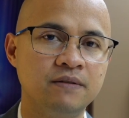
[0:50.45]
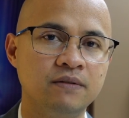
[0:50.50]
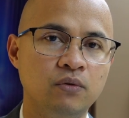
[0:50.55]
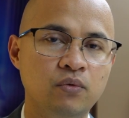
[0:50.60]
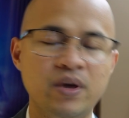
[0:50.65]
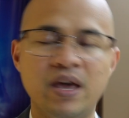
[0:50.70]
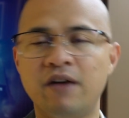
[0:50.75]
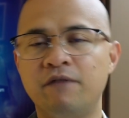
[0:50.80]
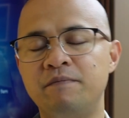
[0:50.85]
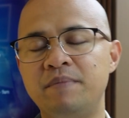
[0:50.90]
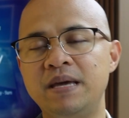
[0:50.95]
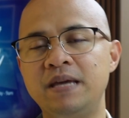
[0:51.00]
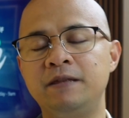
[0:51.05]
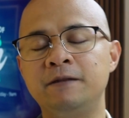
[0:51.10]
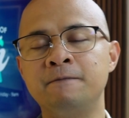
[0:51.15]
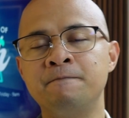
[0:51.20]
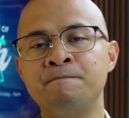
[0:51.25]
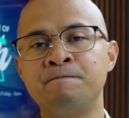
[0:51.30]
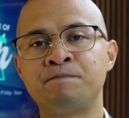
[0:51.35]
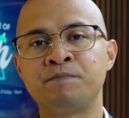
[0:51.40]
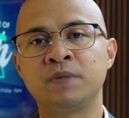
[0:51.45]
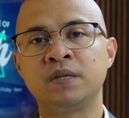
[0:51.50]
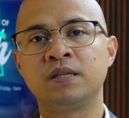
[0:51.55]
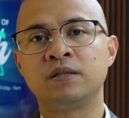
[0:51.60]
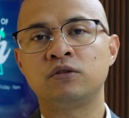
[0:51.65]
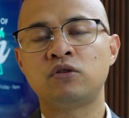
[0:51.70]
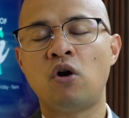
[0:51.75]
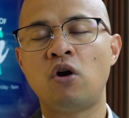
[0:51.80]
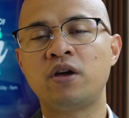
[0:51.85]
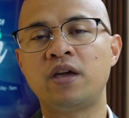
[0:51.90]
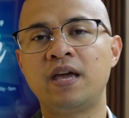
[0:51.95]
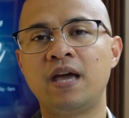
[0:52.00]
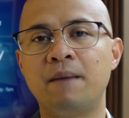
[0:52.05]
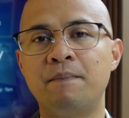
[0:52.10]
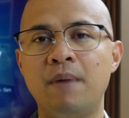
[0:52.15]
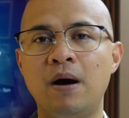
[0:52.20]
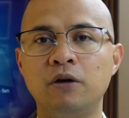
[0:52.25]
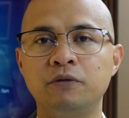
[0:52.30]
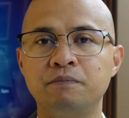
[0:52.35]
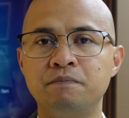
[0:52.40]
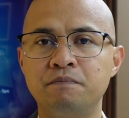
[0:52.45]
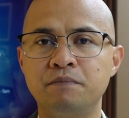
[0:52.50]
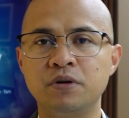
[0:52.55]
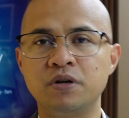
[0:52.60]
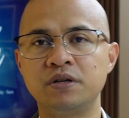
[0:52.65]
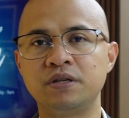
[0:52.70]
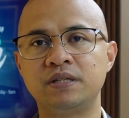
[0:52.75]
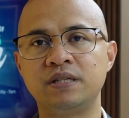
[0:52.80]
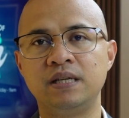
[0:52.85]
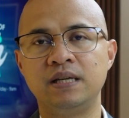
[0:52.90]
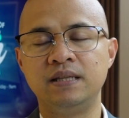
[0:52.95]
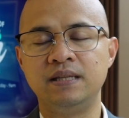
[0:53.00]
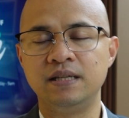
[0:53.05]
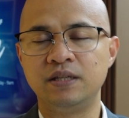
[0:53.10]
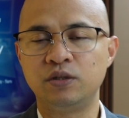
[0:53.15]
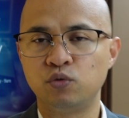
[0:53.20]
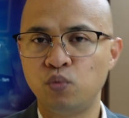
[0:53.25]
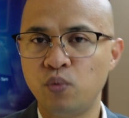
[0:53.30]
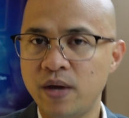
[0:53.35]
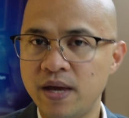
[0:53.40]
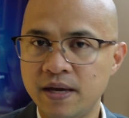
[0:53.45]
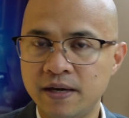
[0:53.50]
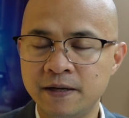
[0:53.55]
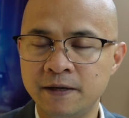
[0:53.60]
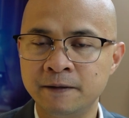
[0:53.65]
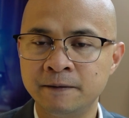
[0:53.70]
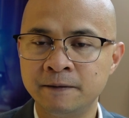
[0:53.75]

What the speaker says: We have been talking about mercy this week,